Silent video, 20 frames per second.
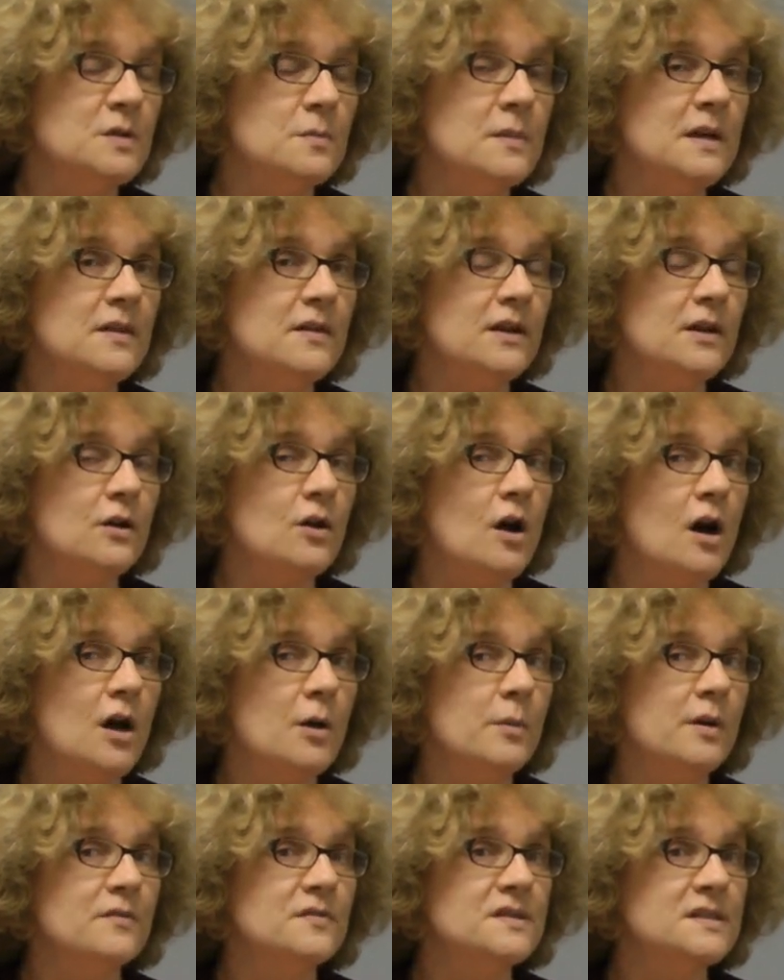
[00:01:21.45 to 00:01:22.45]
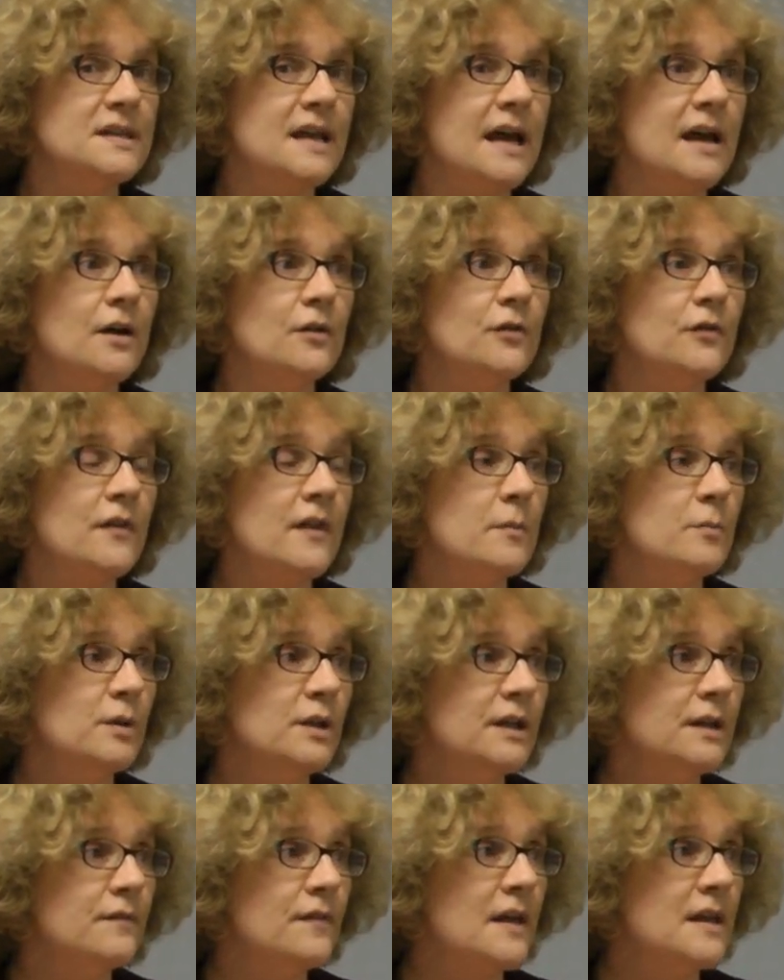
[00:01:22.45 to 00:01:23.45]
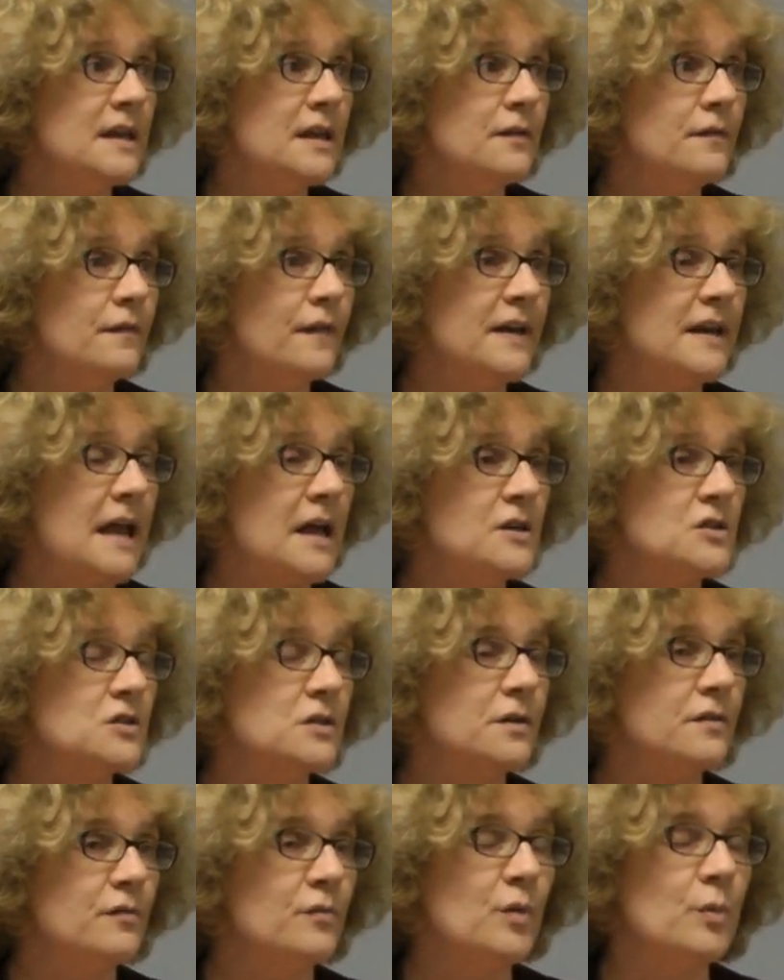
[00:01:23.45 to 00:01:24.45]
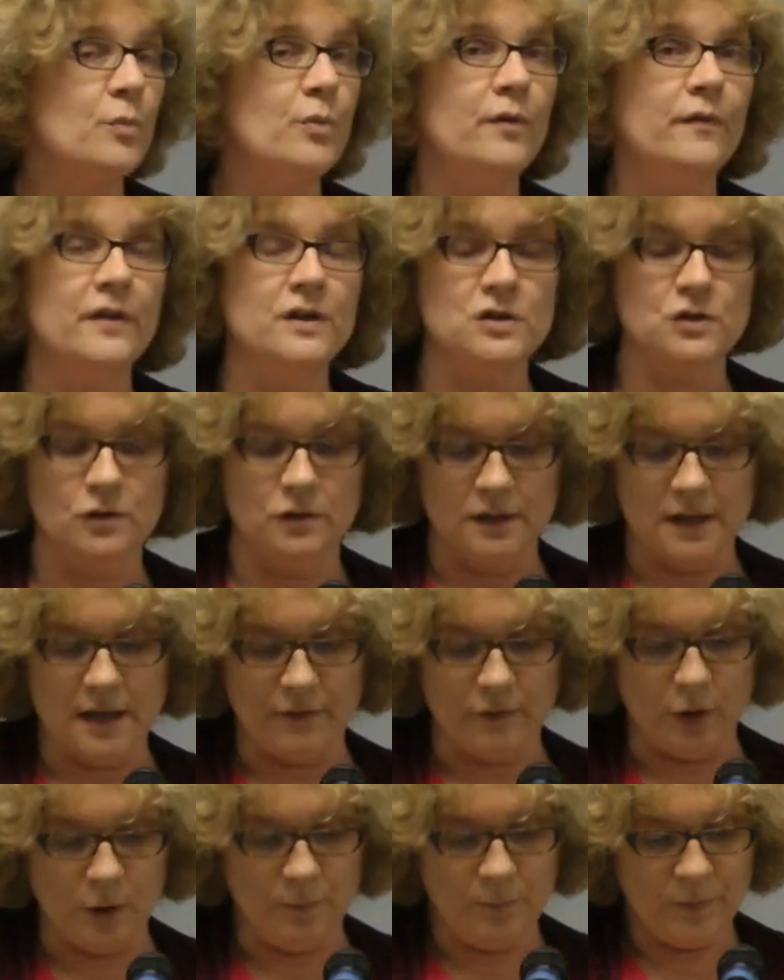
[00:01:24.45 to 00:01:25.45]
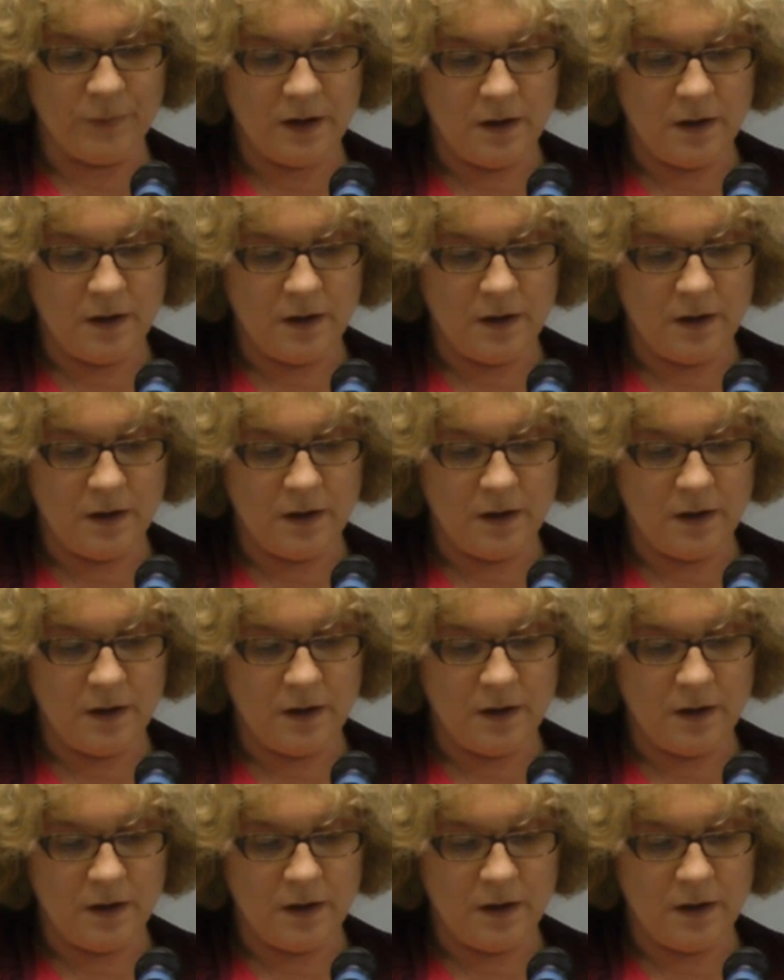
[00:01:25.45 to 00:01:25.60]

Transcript: to meet the economy of scale that they believe they need financially from the provincial level.